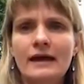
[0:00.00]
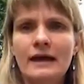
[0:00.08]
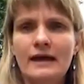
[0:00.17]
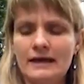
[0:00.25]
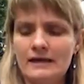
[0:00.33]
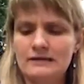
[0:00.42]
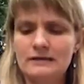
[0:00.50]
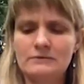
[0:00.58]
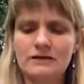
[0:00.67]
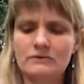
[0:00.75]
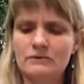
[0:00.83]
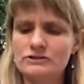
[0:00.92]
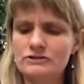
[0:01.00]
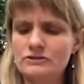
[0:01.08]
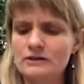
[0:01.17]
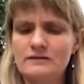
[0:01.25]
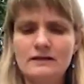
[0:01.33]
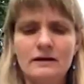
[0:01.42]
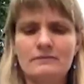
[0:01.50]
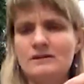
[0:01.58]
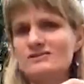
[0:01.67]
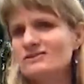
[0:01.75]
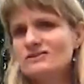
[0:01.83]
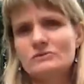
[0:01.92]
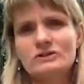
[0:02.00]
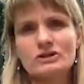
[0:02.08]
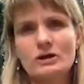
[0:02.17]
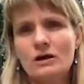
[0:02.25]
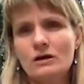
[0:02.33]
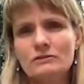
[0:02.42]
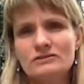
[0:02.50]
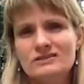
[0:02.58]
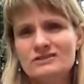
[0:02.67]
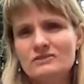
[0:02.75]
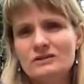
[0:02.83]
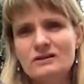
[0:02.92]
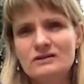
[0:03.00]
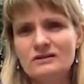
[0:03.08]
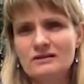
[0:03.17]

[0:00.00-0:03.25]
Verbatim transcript: And I'm not quite sure. I think I might just do a shawl, just do a